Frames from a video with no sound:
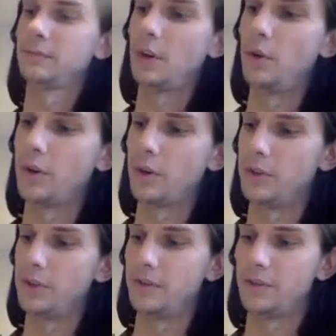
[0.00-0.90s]

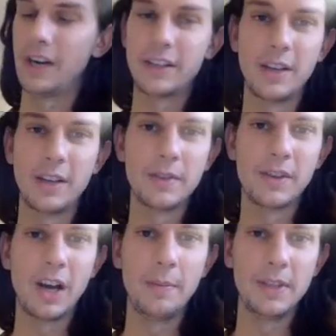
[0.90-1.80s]
co-kernels of direct sums of
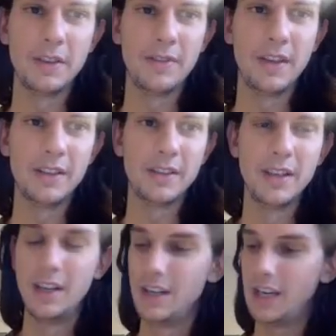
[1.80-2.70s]
copies of things.
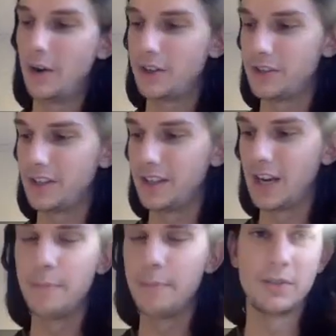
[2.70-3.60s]
Now I should say
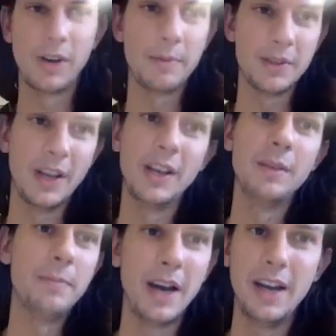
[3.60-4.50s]
that M is
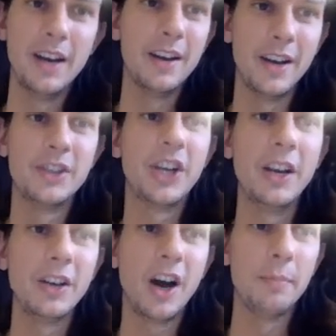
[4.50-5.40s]
represented by a
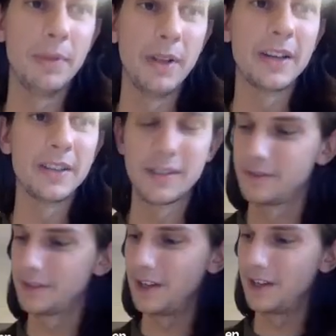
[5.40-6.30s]
chain complex
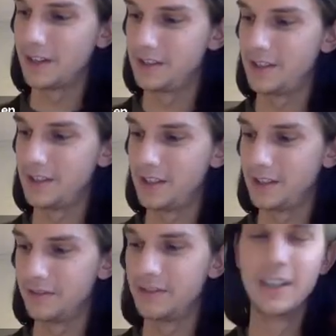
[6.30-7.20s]
consisting
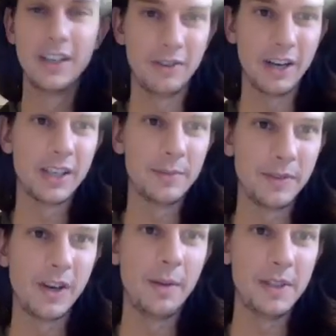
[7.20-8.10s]
of direct sums
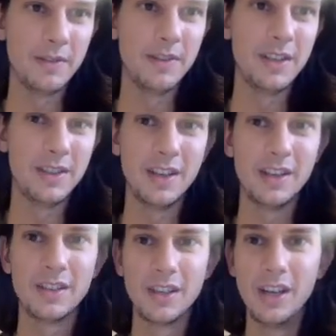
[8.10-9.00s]
of copies of these
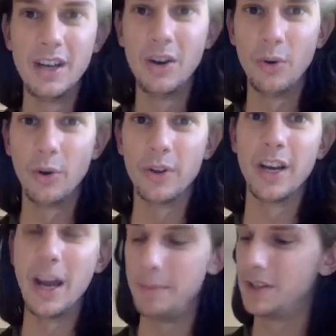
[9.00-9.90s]
things, or
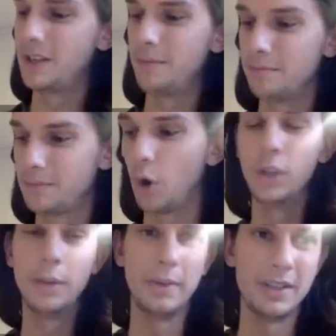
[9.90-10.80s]
that M is some
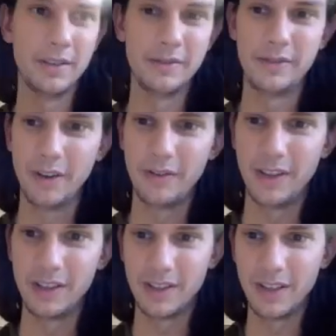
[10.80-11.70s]
colimit of
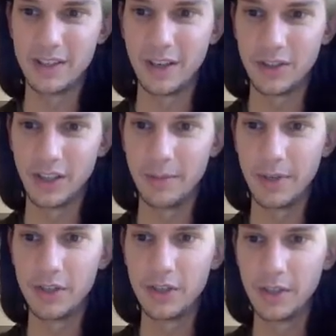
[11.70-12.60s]
things in the essential
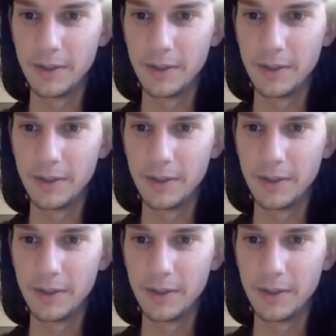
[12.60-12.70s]
image.